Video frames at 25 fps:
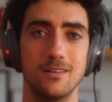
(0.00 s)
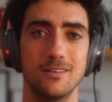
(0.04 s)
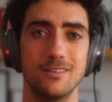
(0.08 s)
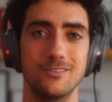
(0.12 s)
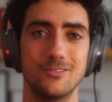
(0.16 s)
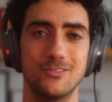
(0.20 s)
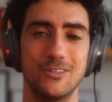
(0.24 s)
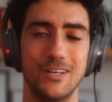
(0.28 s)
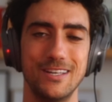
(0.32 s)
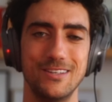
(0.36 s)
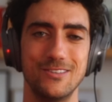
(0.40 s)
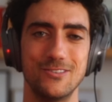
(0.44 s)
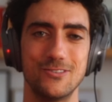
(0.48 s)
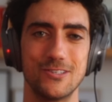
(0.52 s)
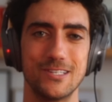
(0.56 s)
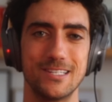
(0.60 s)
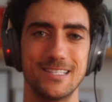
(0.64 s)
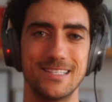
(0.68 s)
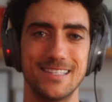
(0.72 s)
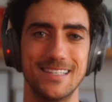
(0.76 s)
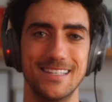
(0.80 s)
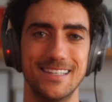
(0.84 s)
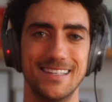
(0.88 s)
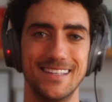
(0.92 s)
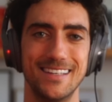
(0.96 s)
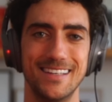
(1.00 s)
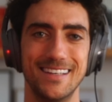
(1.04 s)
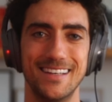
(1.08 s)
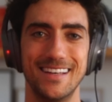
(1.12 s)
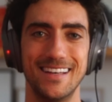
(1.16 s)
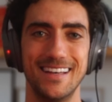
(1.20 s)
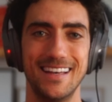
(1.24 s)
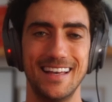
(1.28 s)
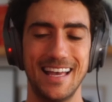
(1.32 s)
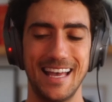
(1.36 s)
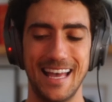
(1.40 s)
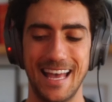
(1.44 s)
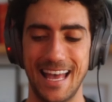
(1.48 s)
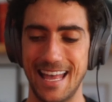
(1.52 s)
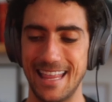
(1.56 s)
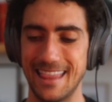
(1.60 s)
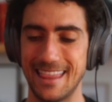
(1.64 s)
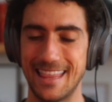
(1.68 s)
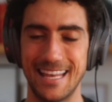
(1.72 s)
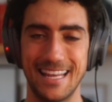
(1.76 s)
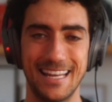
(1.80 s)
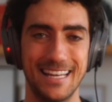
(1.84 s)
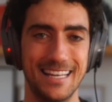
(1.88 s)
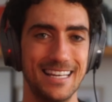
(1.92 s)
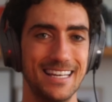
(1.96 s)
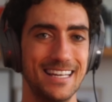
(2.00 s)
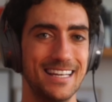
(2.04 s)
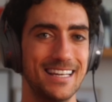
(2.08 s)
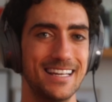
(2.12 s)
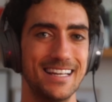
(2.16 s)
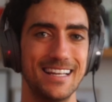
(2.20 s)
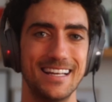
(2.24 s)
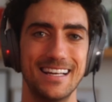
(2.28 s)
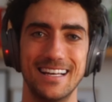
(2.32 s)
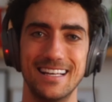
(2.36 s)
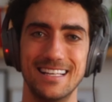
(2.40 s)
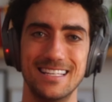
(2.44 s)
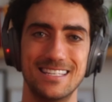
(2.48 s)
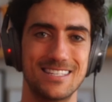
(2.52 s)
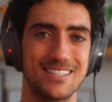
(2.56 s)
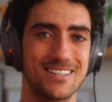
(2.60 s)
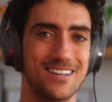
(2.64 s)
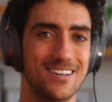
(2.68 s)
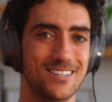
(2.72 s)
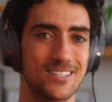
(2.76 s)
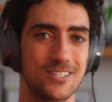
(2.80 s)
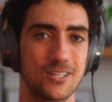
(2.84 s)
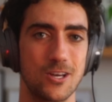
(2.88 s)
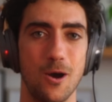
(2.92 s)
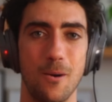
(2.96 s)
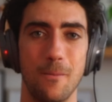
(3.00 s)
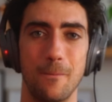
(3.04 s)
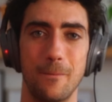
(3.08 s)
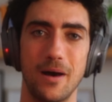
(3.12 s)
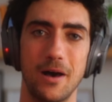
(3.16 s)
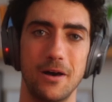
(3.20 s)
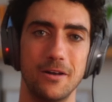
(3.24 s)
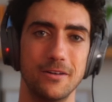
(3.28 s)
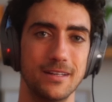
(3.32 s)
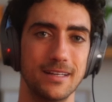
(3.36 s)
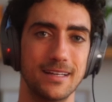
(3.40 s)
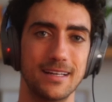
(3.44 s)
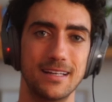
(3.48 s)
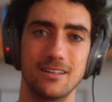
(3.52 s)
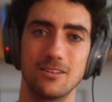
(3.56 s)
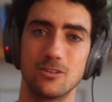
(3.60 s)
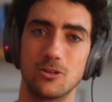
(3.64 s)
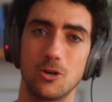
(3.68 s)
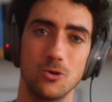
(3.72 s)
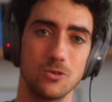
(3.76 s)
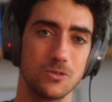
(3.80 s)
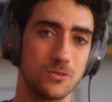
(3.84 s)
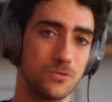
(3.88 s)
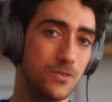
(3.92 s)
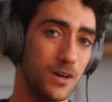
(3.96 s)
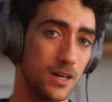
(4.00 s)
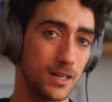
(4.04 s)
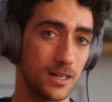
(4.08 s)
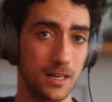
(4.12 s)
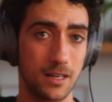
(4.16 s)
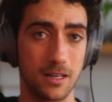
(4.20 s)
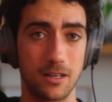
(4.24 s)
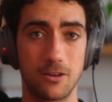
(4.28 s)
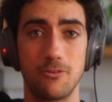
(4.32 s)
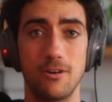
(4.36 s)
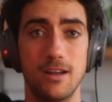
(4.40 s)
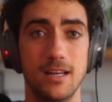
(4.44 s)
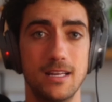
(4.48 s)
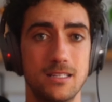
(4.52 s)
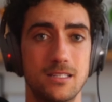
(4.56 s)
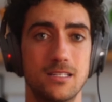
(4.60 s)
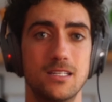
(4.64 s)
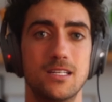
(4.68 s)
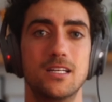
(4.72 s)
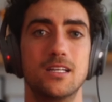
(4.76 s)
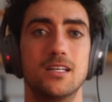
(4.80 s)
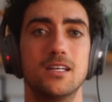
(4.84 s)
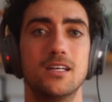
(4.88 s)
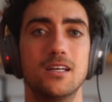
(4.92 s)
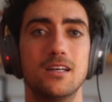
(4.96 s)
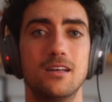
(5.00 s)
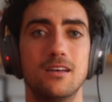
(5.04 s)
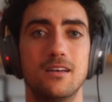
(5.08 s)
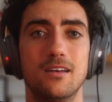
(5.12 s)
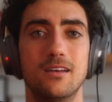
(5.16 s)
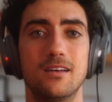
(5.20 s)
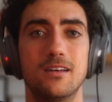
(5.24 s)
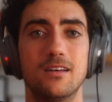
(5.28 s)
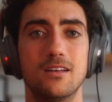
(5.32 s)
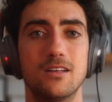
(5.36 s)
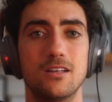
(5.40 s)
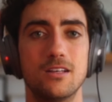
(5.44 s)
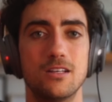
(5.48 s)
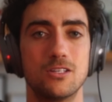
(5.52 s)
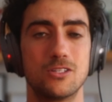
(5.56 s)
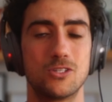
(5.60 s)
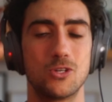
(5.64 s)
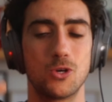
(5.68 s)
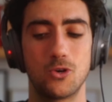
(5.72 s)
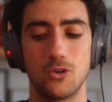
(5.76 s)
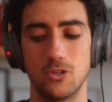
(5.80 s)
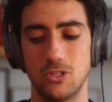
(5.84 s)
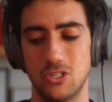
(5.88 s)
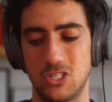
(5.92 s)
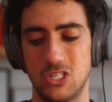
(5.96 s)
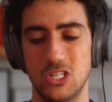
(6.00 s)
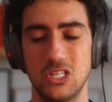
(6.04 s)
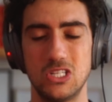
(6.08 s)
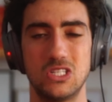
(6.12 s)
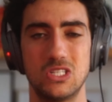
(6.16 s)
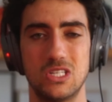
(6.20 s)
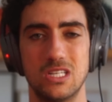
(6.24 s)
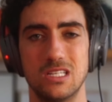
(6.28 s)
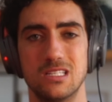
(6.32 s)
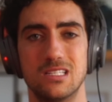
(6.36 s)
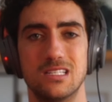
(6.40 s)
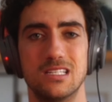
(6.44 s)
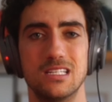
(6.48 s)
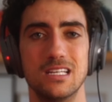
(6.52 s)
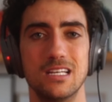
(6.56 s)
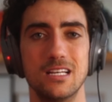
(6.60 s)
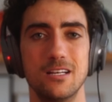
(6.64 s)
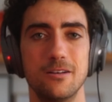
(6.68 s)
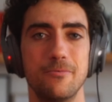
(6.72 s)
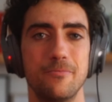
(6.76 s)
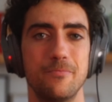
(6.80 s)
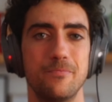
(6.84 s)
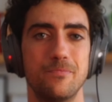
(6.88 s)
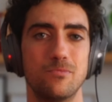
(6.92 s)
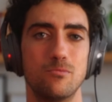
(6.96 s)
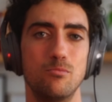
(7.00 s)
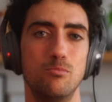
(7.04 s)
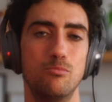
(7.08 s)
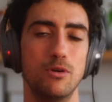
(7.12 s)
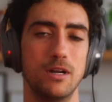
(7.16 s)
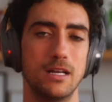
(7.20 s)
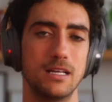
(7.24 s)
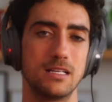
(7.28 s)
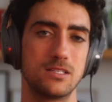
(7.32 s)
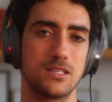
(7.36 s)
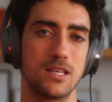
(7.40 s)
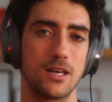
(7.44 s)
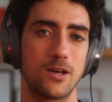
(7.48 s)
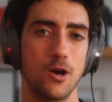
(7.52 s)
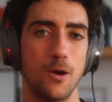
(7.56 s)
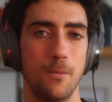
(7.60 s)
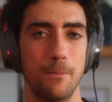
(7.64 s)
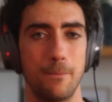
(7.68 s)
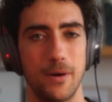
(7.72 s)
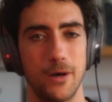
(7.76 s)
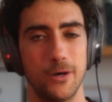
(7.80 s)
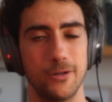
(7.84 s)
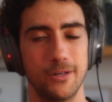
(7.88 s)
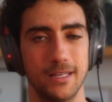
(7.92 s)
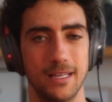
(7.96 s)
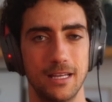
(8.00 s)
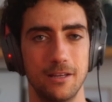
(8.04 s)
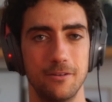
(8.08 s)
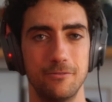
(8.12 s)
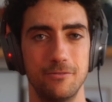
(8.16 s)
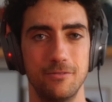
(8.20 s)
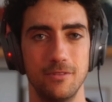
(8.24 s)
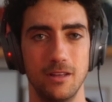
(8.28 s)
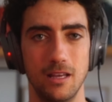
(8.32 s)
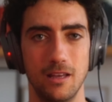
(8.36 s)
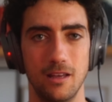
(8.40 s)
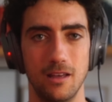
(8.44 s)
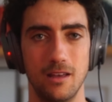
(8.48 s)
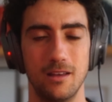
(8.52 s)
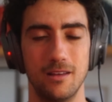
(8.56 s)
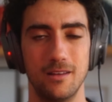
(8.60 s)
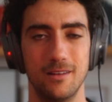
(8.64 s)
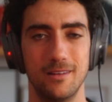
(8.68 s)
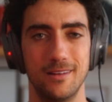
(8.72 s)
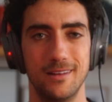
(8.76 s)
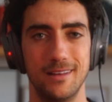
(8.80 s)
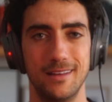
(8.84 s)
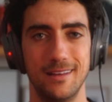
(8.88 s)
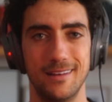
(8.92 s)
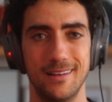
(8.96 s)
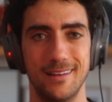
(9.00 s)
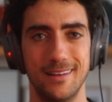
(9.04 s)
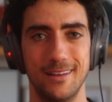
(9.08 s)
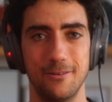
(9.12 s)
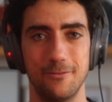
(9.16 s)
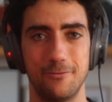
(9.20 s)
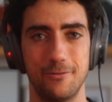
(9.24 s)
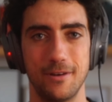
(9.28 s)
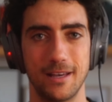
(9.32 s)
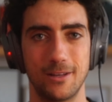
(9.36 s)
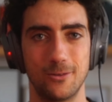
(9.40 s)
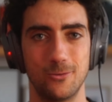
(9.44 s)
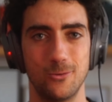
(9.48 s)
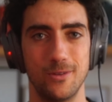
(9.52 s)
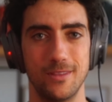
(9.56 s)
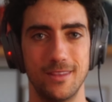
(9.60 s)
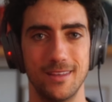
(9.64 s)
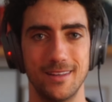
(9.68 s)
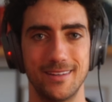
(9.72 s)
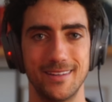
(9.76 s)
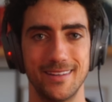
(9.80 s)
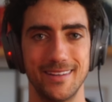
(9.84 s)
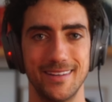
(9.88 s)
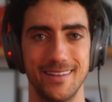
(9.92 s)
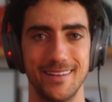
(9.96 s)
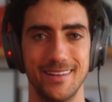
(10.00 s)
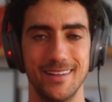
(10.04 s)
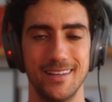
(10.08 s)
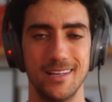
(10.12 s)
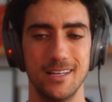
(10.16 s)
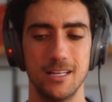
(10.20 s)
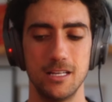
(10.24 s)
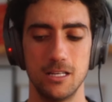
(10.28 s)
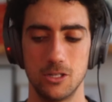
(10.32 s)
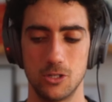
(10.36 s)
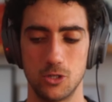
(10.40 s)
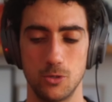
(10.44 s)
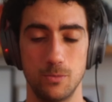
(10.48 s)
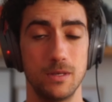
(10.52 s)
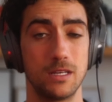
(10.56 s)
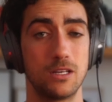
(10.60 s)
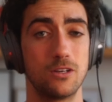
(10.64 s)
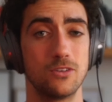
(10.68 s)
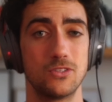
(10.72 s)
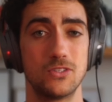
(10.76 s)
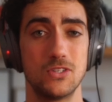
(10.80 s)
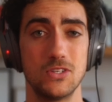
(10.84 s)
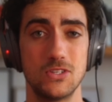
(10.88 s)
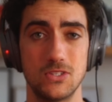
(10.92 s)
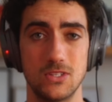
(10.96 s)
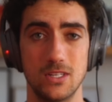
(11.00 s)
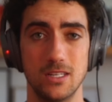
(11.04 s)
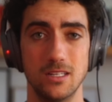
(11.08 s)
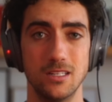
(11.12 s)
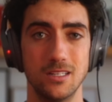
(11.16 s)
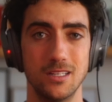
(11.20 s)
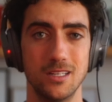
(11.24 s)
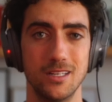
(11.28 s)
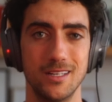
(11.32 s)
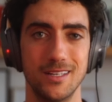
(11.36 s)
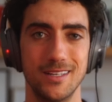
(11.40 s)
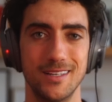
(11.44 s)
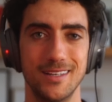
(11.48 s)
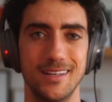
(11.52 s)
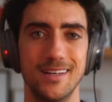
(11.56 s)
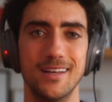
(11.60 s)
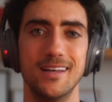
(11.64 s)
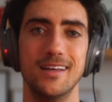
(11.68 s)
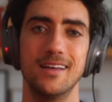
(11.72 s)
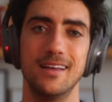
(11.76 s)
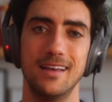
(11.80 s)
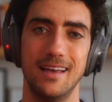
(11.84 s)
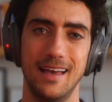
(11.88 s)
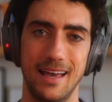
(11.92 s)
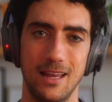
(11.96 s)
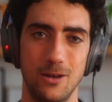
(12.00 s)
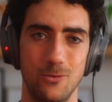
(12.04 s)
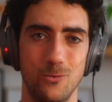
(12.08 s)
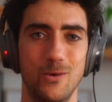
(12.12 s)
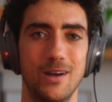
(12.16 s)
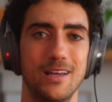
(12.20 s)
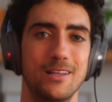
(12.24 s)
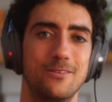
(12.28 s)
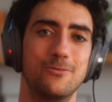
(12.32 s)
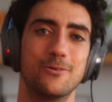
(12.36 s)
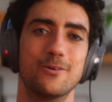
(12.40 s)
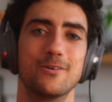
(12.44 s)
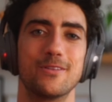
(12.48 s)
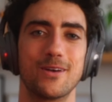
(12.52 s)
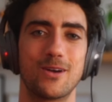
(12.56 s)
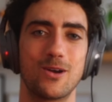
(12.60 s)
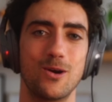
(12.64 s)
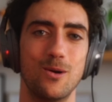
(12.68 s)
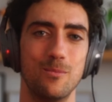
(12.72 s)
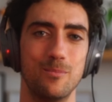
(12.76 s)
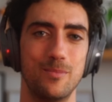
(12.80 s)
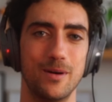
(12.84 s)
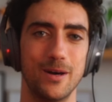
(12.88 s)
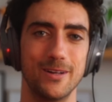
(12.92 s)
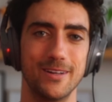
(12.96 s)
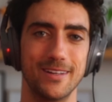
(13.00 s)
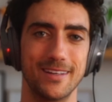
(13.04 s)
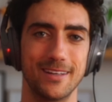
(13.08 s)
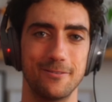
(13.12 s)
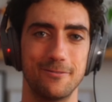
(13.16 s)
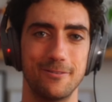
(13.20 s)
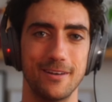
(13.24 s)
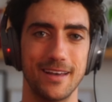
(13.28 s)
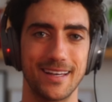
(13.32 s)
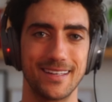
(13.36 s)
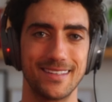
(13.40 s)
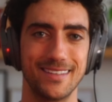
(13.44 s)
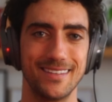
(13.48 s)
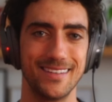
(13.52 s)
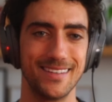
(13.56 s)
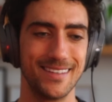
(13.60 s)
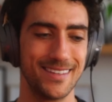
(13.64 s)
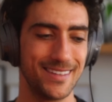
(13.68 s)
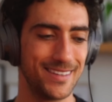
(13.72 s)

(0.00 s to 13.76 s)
changes. And then it starts compounding and it goes fucking crazy. So consistency brings the compounding effect with it. So be consistent and wait for the compounding effect.